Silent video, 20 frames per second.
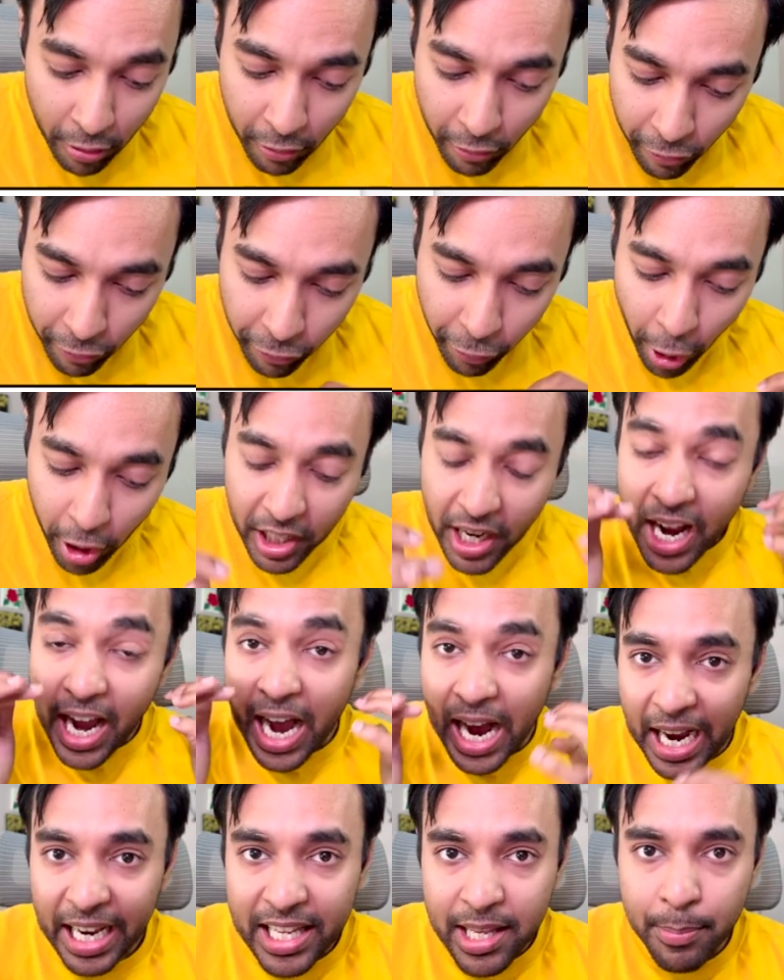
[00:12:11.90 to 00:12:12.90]
For
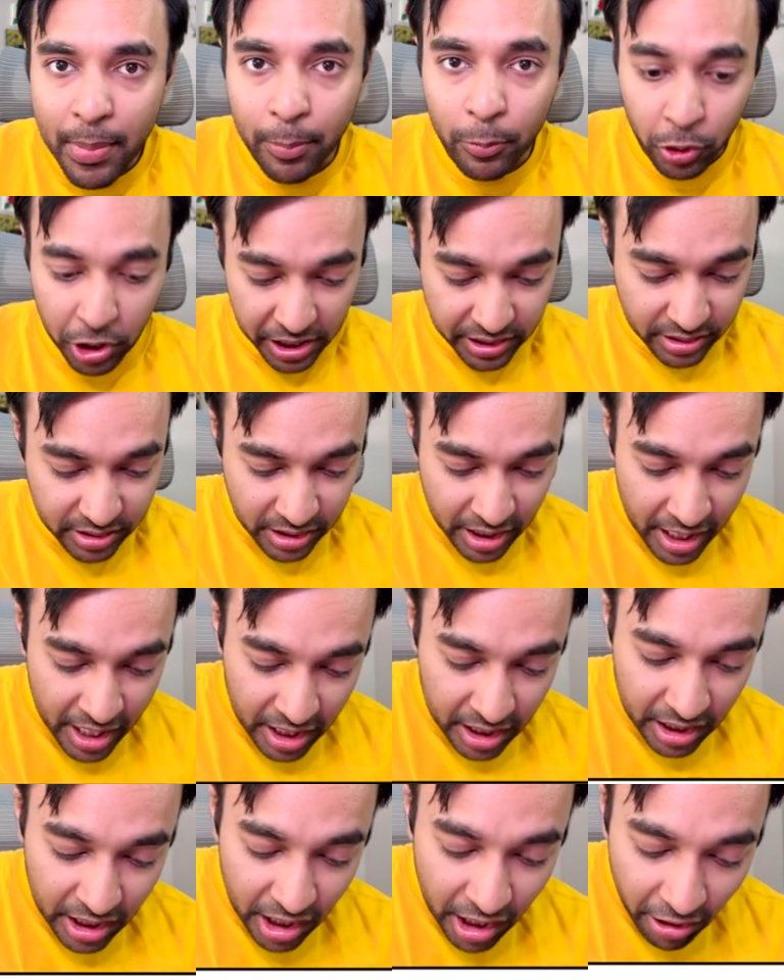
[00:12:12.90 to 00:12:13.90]
high memories,
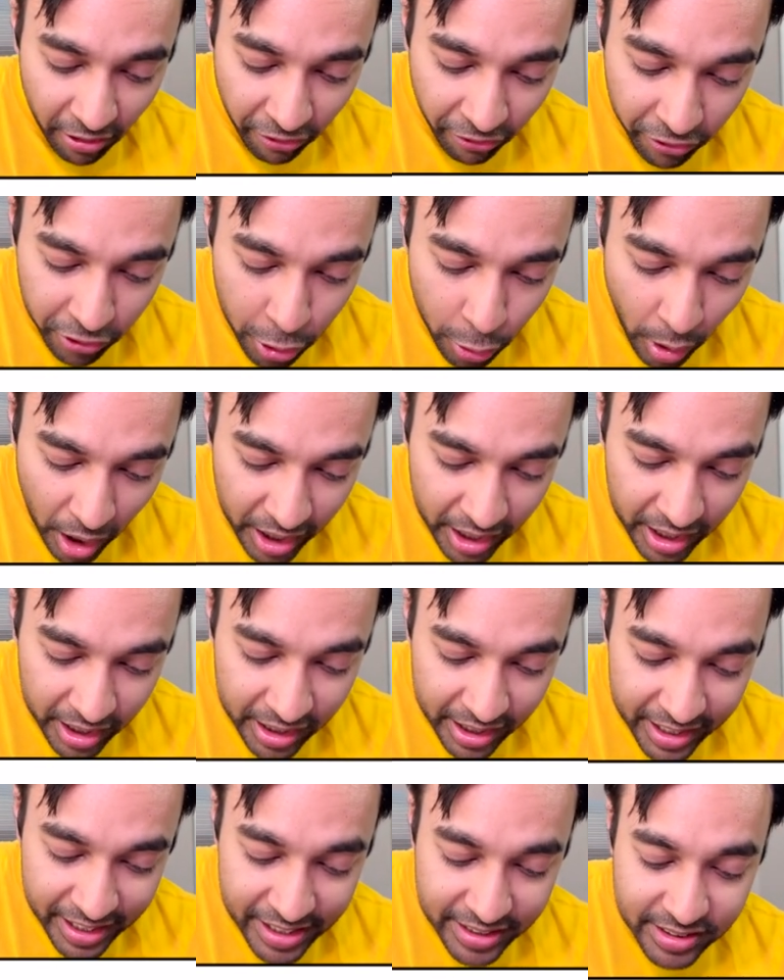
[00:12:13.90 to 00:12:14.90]
if you are
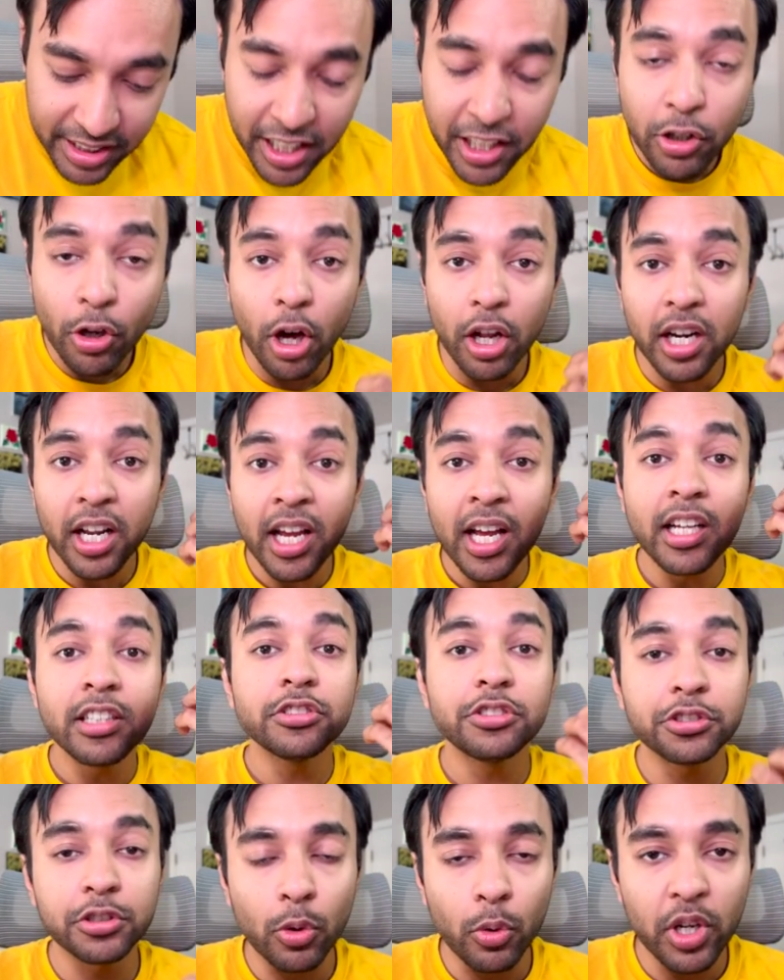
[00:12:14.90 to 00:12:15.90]
increasing your
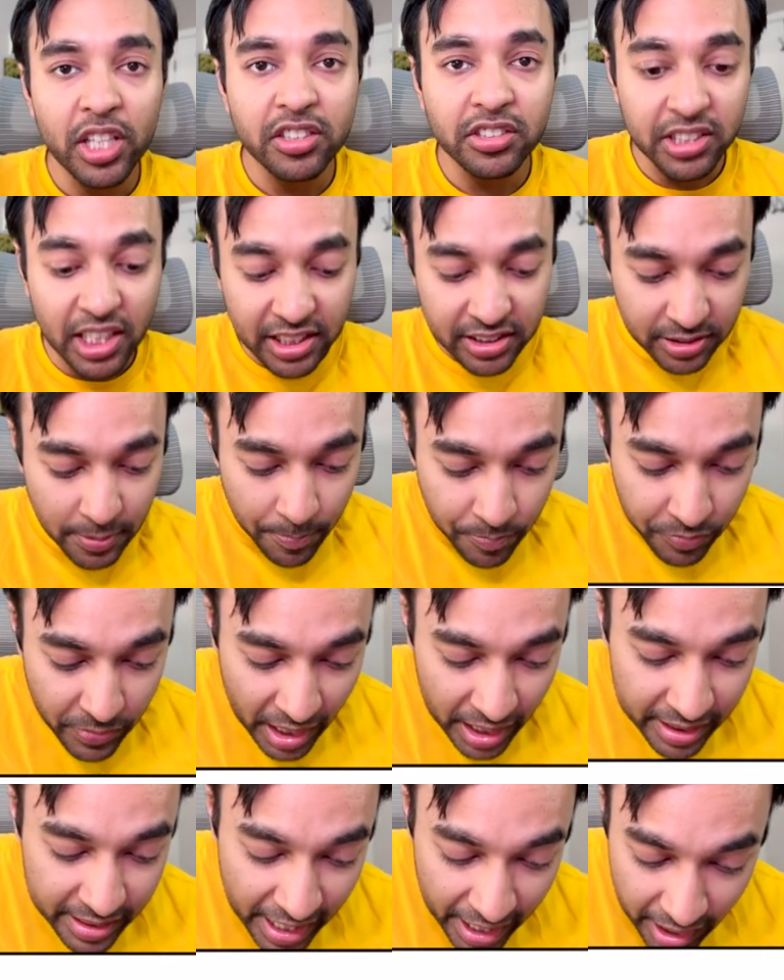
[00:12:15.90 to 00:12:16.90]
storage size,
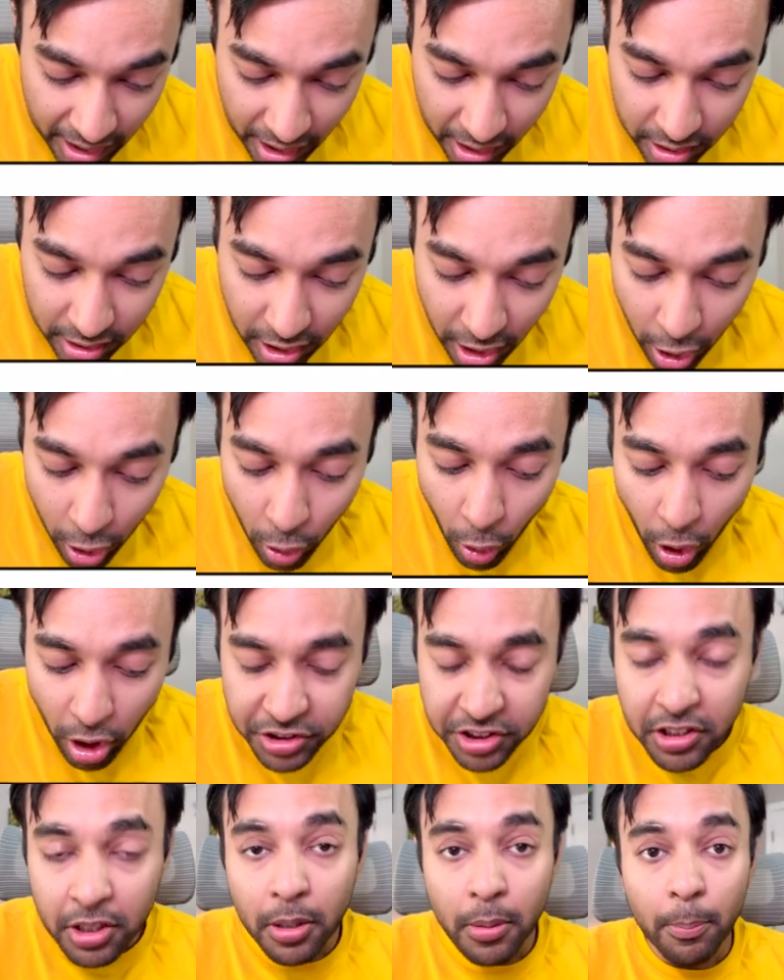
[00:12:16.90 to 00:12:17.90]
then the
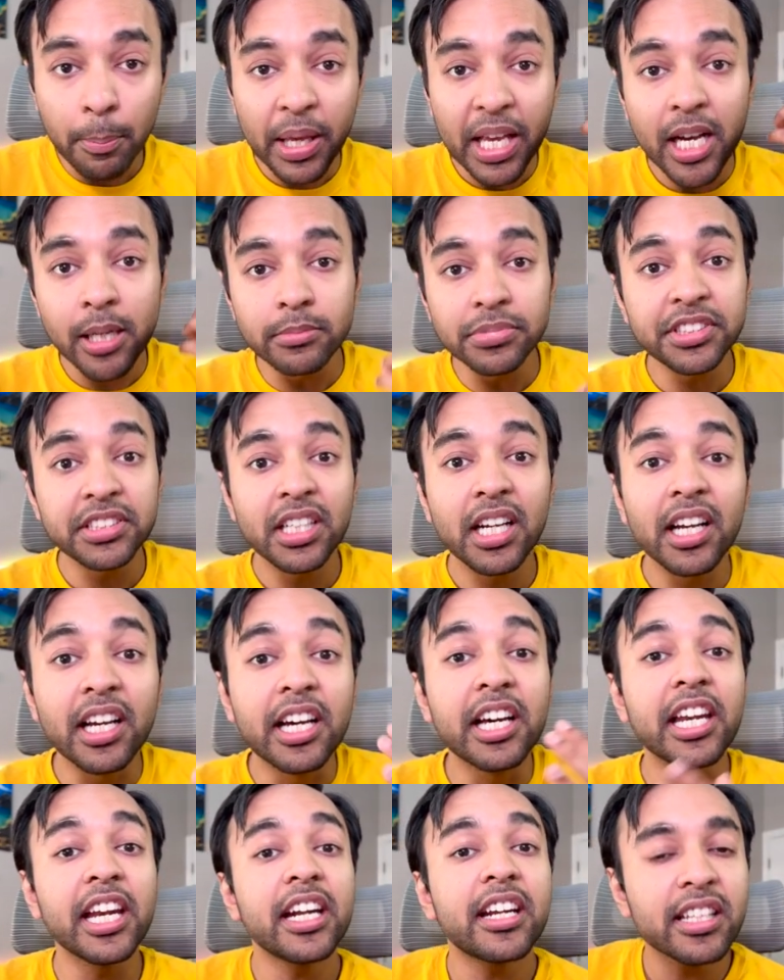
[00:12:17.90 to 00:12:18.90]
cost becomes
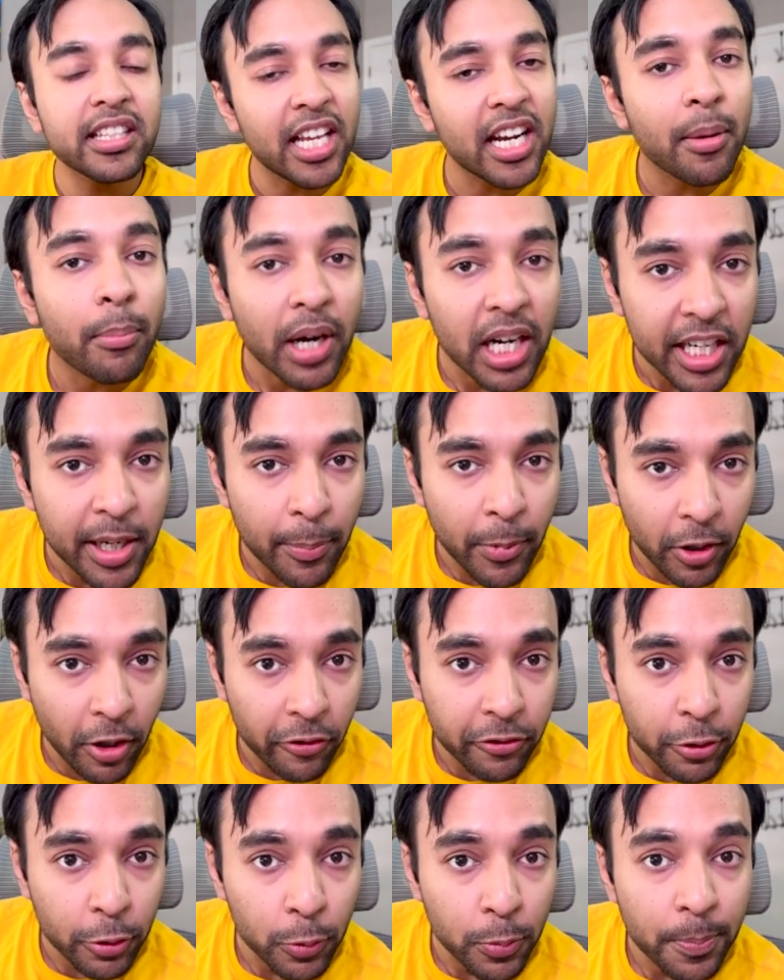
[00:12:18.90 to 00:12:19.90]
greater than a multiple
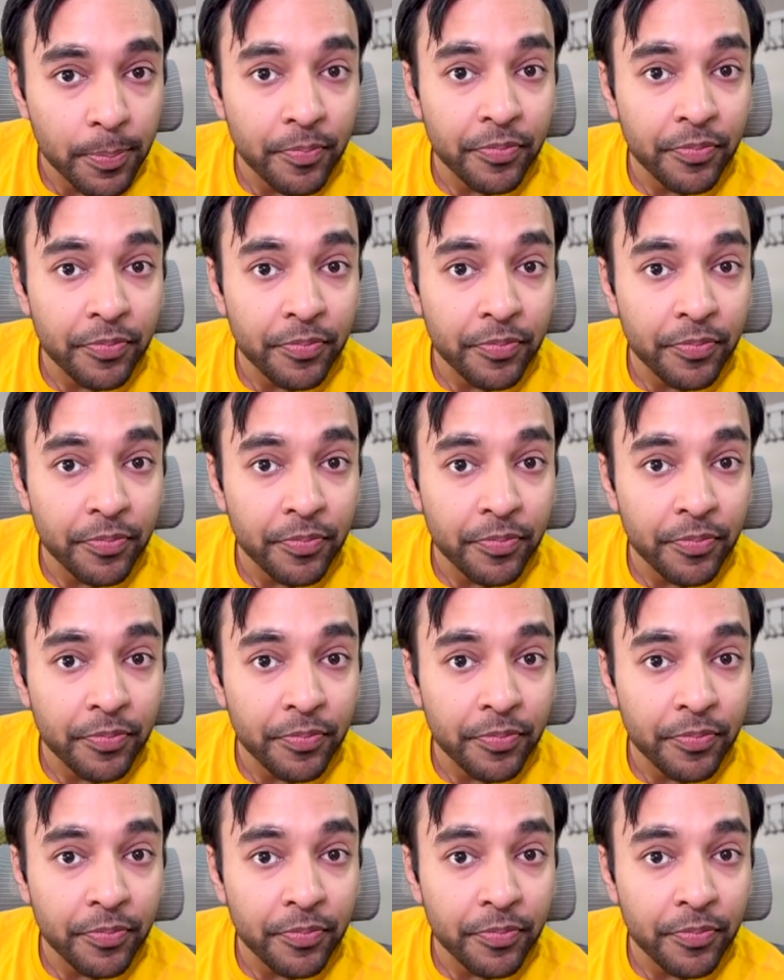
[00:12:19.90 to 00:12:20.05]
of two.